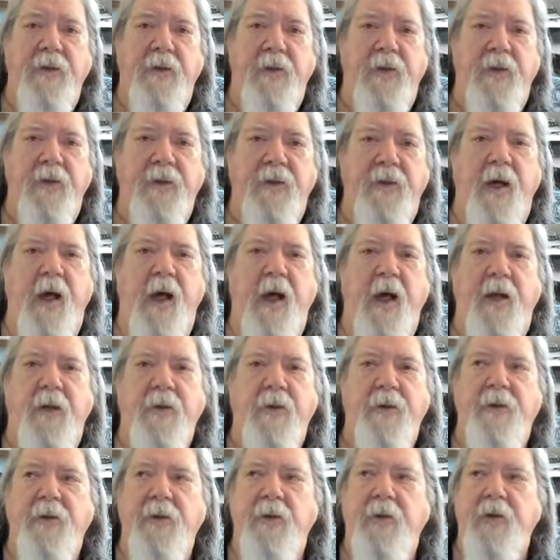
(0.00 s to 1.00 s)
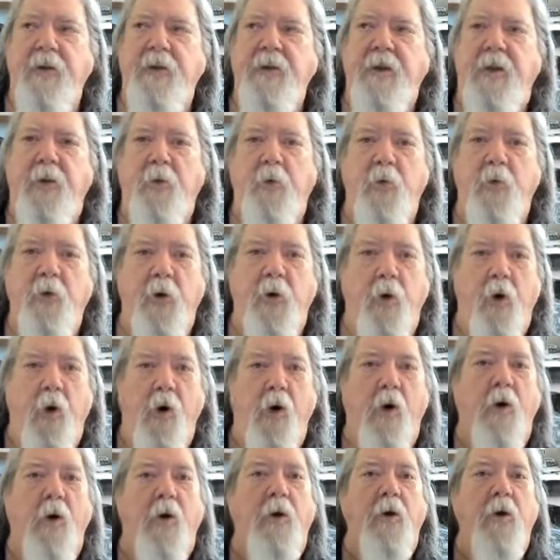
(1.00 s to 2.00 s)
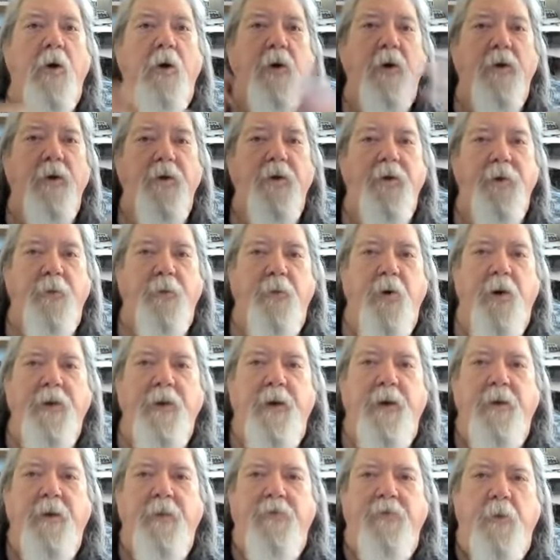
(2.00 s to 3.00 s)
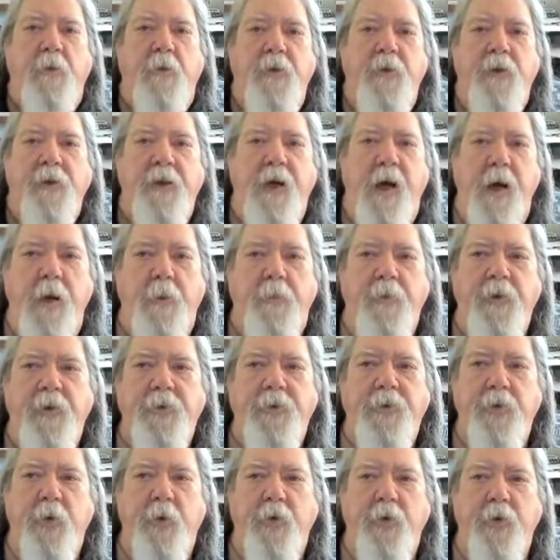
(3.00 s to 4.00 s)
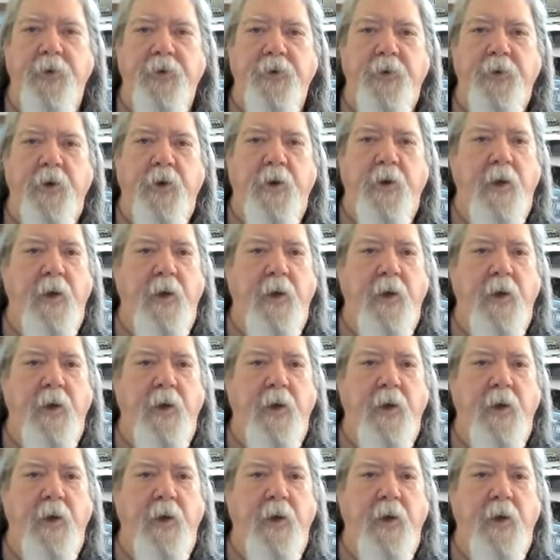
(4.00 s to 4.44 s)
and that, and that we're all springing from a common source.